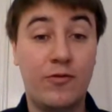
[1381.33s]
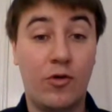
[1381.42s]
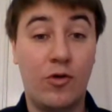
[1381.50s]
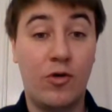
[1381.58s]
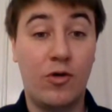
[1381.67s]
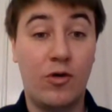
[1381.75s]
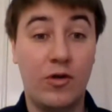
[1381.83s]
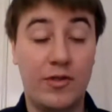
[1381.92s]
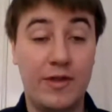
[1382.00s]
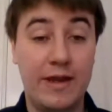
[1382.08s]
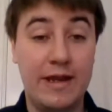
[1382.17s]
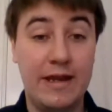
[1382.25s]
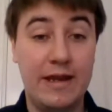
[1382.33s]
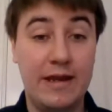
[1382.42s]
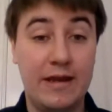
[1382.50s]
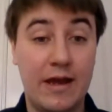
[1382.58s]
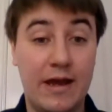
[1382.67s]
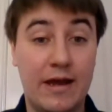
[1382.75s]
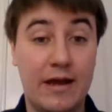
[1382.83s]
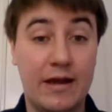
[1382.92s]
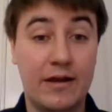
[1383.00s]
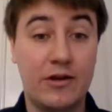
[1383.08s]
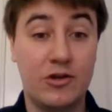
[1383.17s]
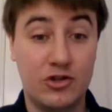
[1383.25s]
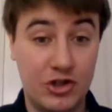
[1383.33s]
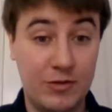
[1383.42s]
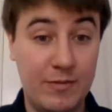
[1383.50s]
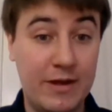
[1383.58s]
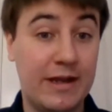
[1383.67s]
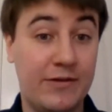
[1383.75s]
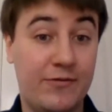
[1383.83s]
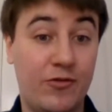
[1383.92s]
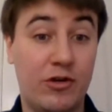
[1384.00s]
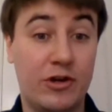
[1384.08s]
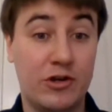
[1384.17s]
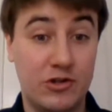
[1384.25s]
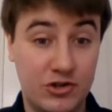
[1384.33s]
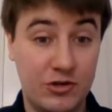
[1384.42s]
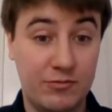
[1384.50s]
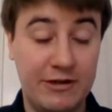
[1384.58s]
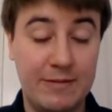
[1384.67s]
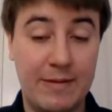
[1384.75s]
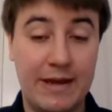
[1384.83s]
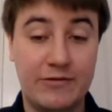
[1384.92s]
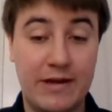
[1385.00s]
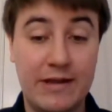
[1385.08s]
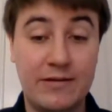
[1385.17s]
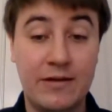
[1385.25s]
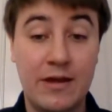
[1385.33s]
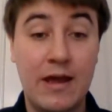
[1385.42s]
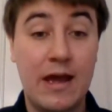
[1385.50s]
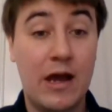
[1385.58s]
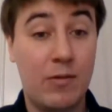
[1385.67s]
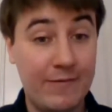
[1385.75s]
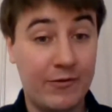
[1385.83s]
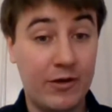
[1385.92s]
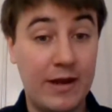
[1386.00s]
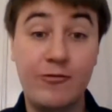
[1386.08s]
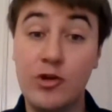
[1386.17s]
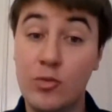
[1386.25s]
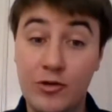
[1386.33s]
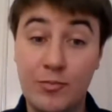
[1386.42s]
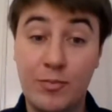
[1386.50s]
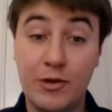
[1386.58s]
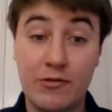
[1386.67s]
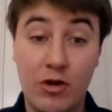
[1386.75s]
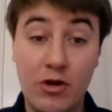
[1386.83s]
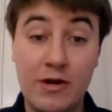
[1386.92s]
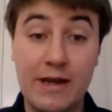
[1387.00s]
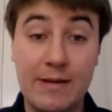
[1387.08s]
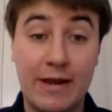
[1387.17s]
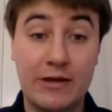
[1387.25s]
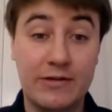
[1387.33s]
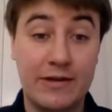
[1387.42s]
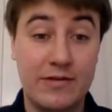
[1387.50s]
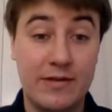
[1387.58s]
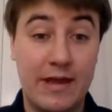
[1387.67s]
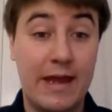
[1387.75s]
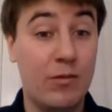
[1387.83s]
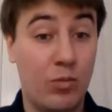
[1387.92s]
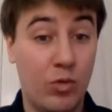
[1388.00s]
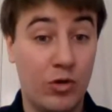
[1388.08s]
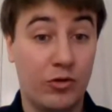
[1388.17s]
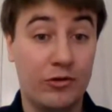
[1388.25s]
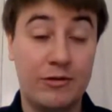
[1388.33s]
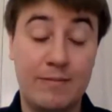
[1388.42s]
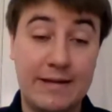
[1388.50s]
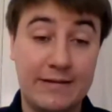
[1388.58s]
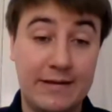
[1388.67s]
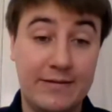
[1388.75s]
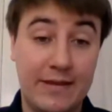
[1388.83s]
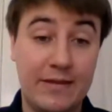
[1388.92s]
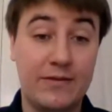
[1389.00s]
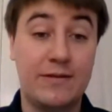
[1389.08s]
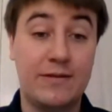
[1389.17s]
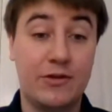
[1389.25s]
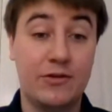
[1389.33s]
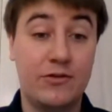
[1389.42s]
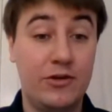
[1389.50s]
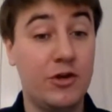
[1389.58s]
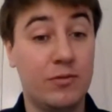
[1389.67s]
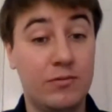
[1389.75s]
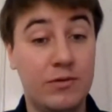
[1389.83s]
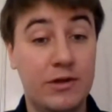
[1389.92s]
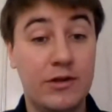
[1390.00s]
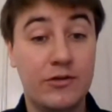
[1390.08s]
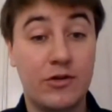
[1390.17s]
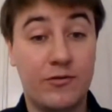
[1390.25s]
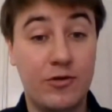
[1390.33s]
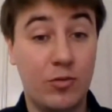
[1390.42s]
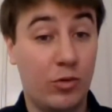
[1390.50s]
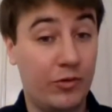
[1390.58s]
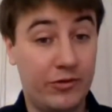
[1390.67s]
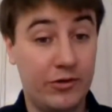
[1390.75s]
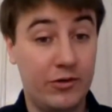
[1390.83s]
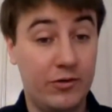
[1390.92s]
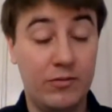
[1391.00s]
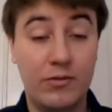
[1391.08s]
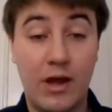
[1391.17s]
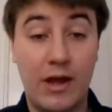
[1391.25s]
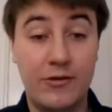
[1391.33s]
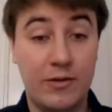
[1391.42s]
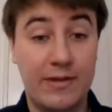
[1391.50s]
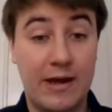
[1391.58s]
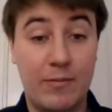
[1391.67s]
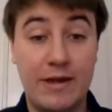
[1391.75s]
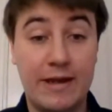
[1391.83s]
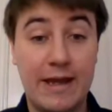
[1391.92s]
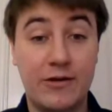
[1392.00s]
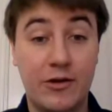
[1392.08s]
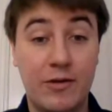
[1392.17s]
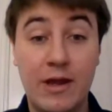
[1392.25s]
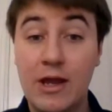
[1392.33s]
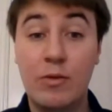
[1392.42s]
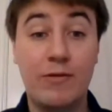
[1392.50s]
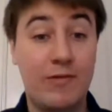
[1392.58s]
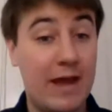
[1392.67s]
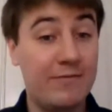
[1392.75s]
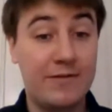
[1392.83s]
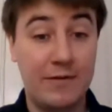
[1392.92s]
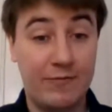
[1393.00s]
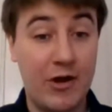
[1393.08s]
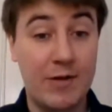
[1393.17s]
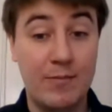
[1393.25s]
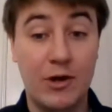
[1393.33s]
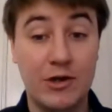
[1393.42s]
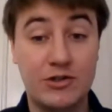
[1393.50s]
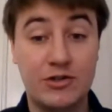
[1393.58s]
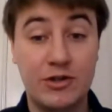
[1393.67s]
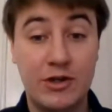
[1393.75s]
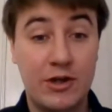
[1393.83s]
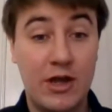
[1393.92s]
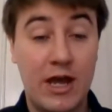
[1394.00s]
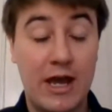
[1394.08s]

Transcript: for the consumer, and it's for a consumer email address. However, if you were to put your own email address in there, it would automatically send the certificate to you. So if you want to do it that way, you can do. We've left it very much